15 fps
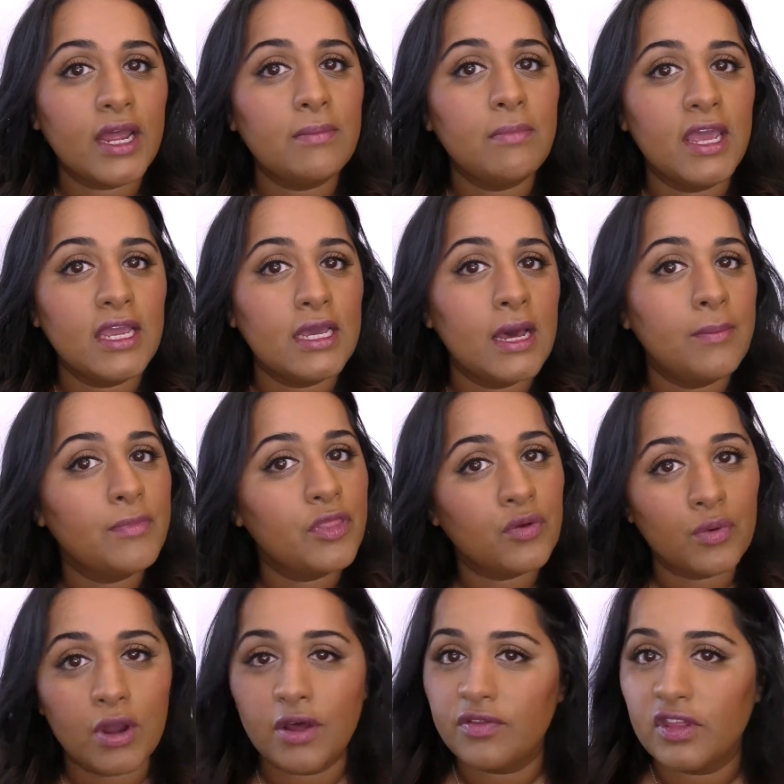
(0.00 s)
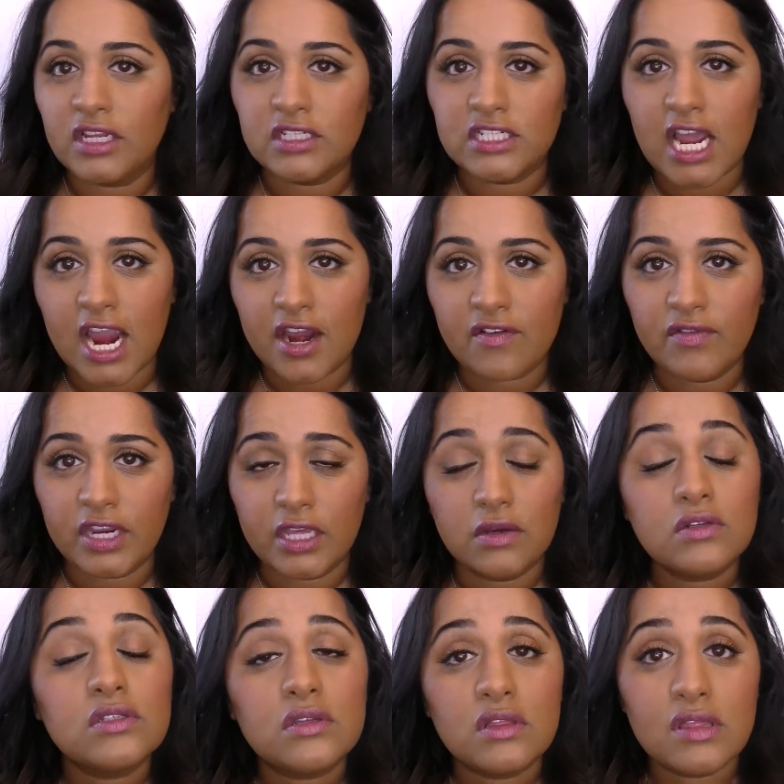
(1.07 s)
makeup throughout the entire
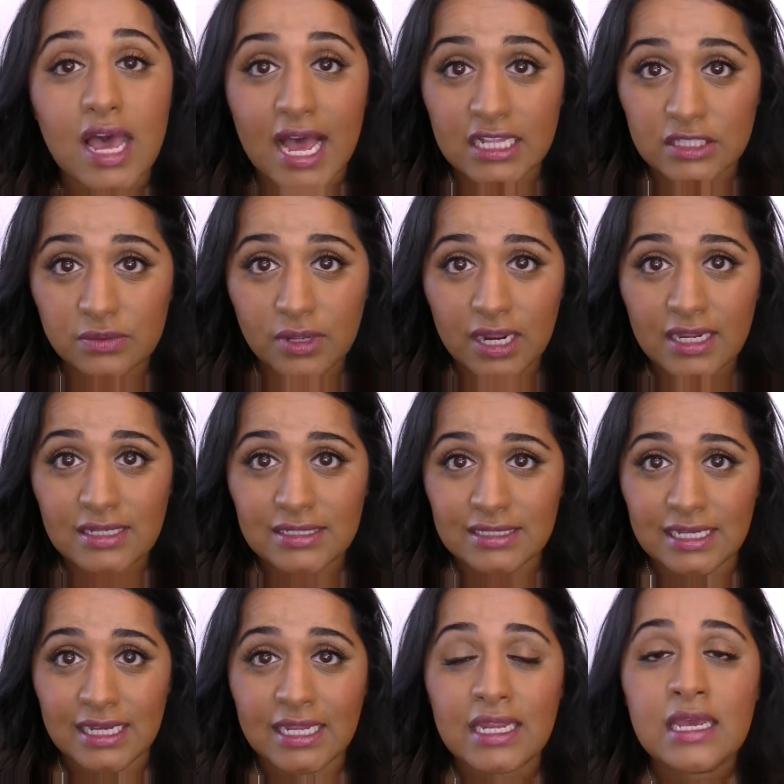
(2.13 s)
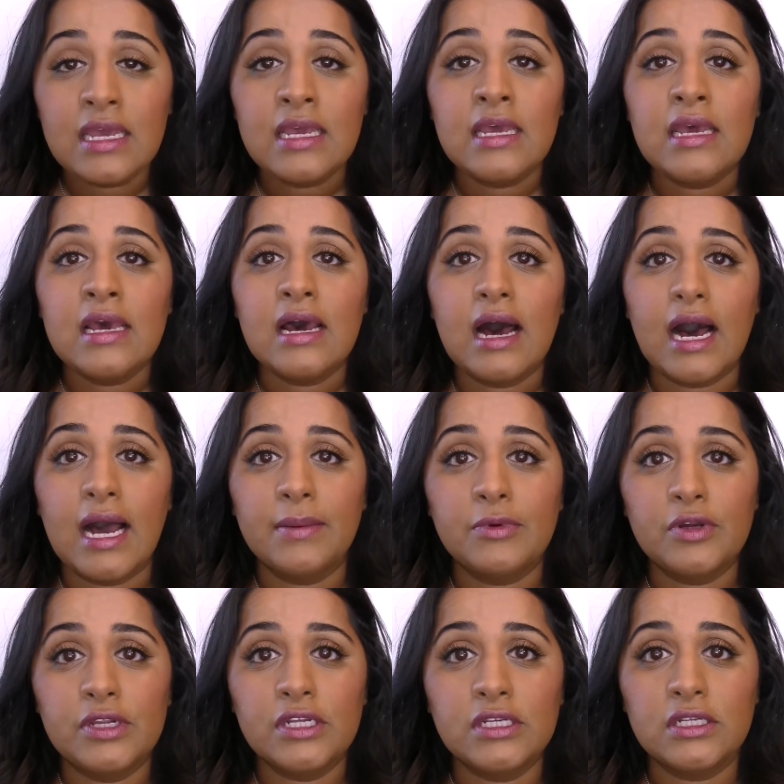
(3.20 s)
video. So that's what I did. I'm
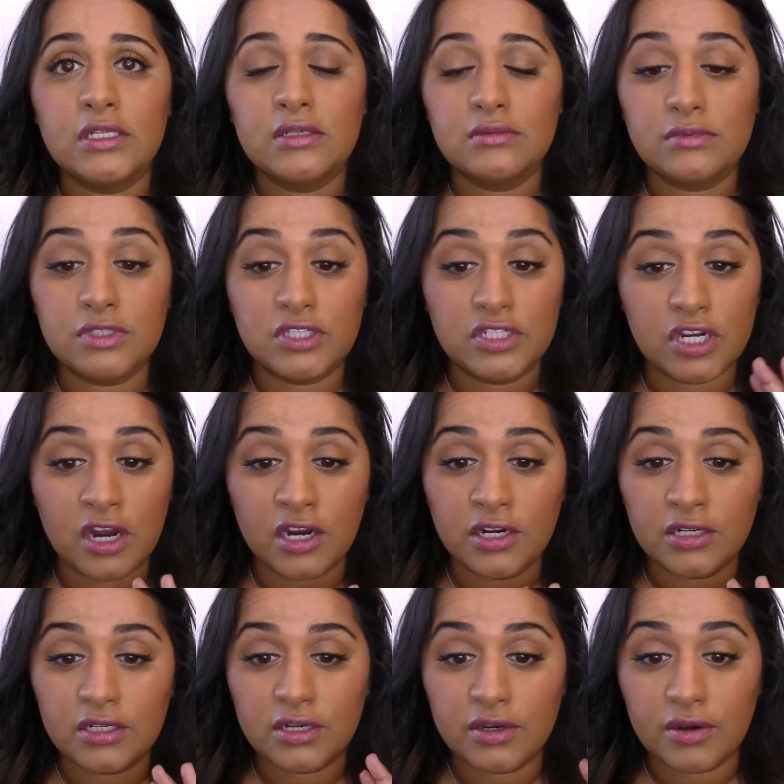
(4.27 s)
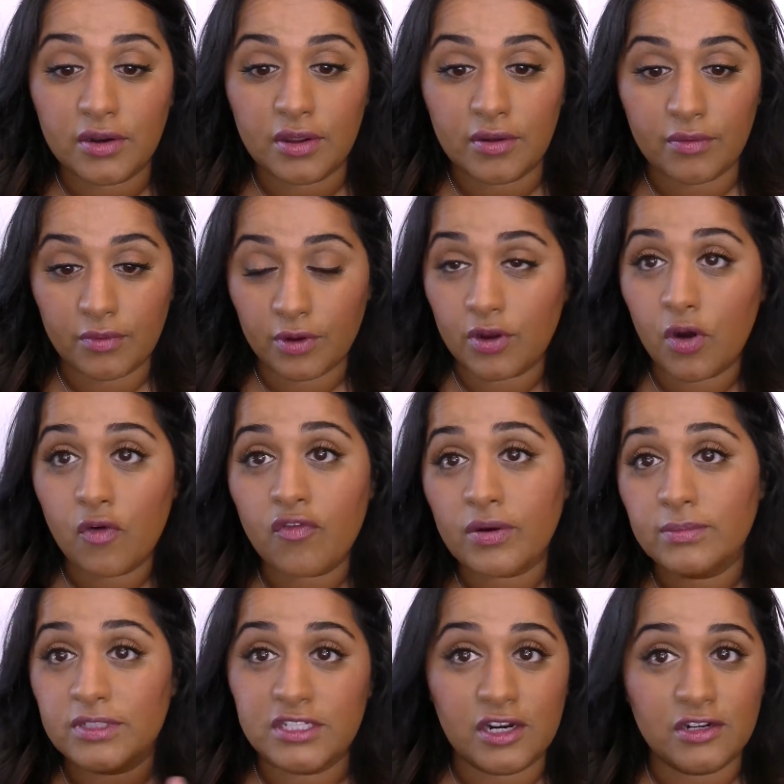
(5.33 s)
going to go
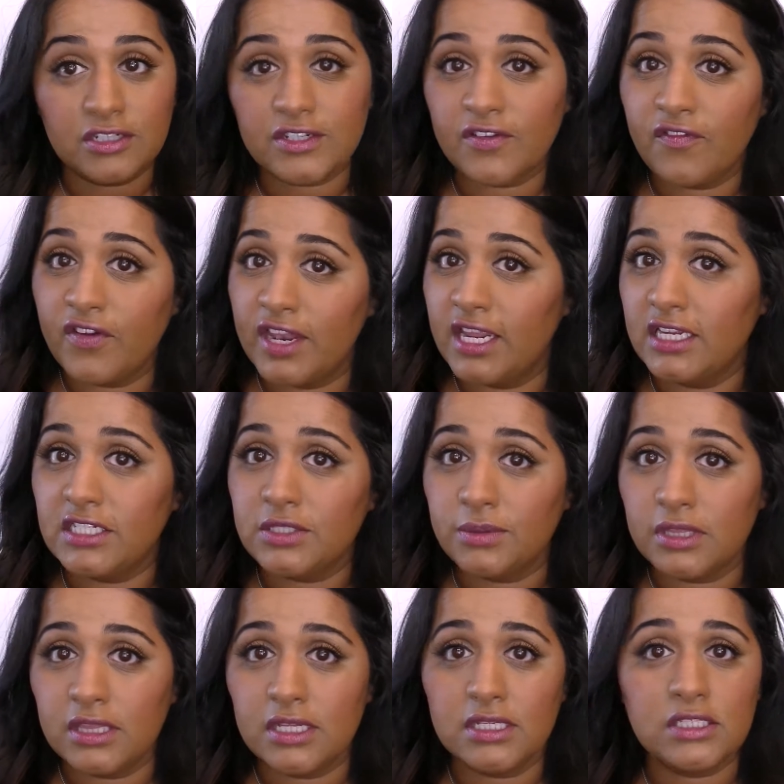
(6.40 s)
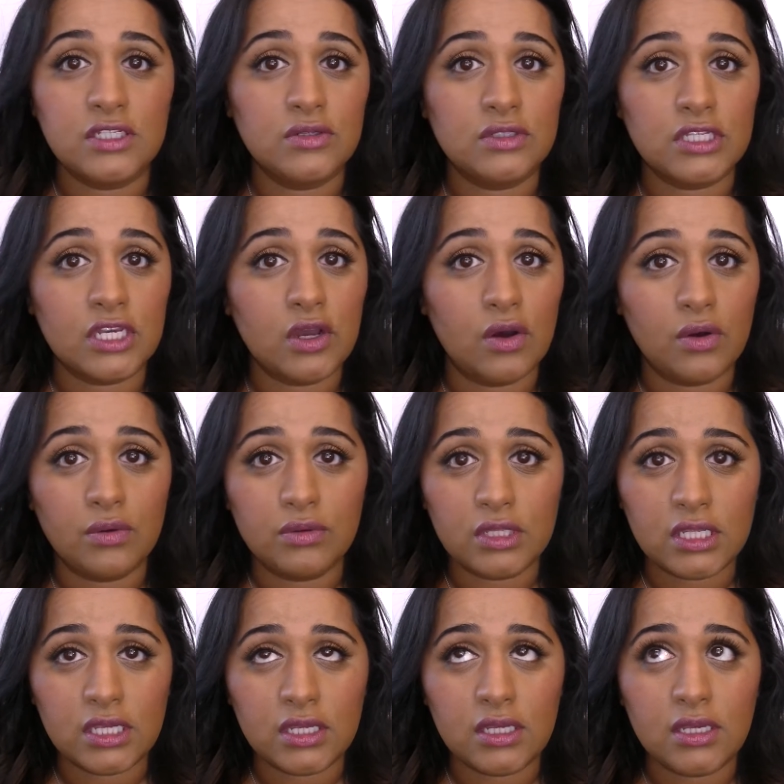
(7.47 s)
from start to finish with this using
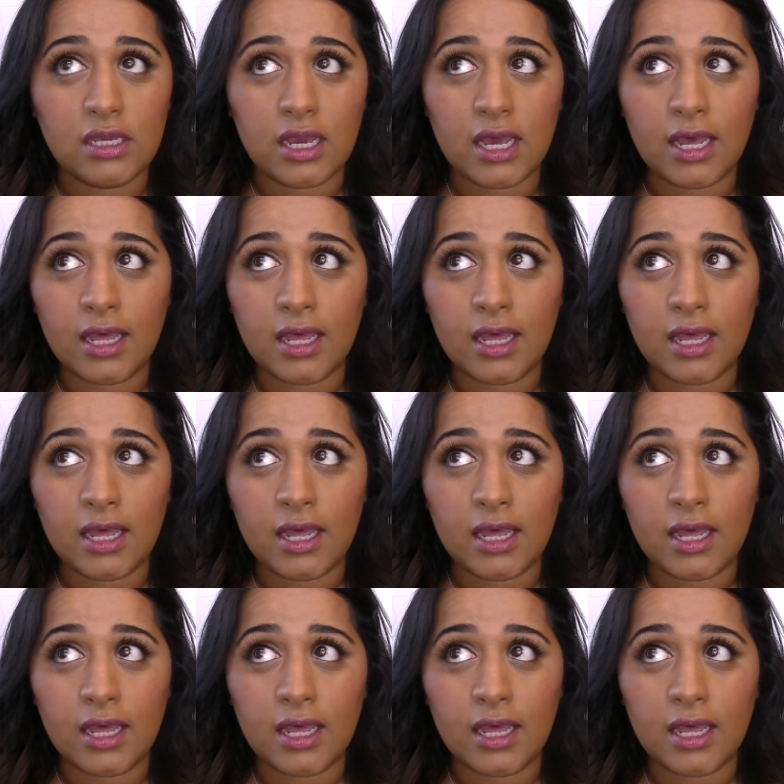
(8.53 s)
only